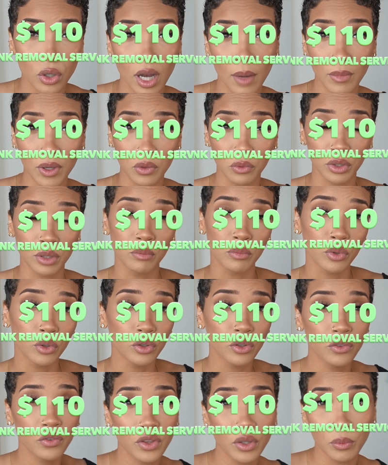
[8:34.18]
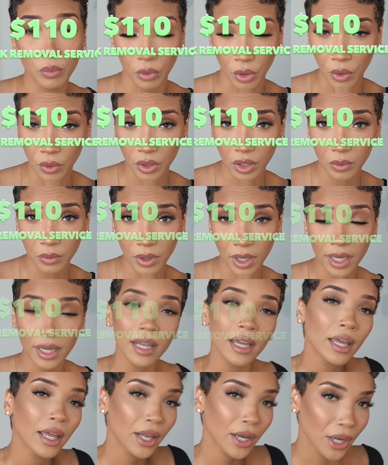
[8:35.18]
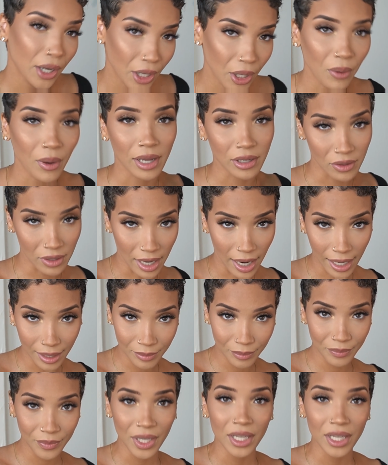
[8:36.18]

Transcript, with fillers: come and remove the broken one? No, I do not.